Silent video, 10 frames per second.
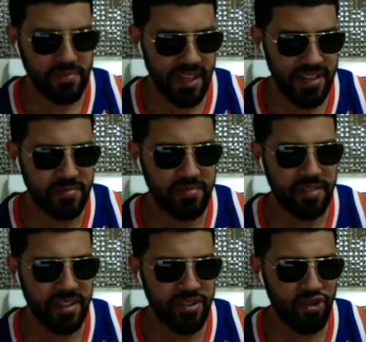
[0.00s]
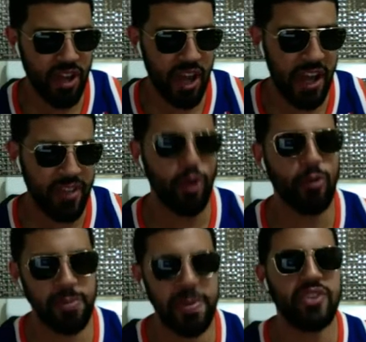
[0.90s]
Let them. I, I thought it
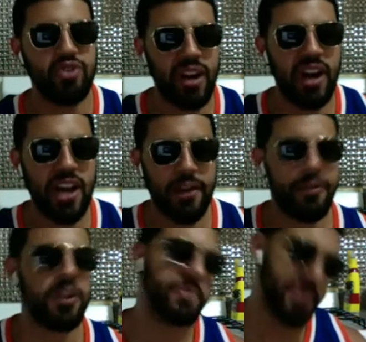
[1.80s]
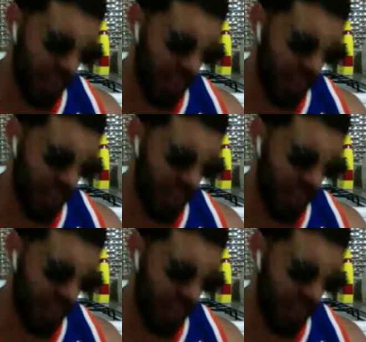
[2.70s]
was being drug out at first, but